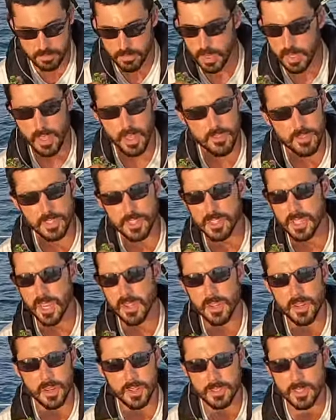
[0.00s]
I love this
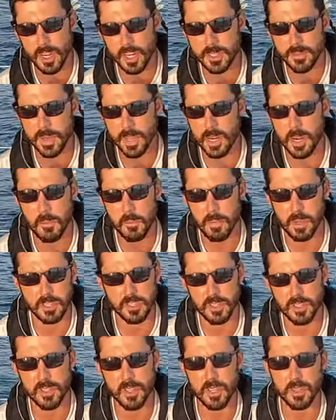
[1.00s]
tether. I talked about it a
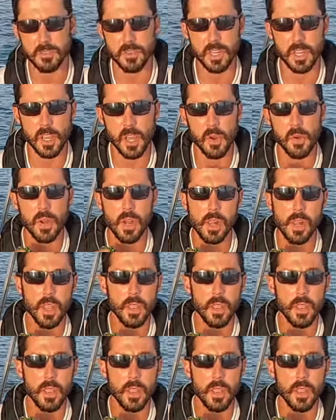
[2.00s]
bunch in the other video.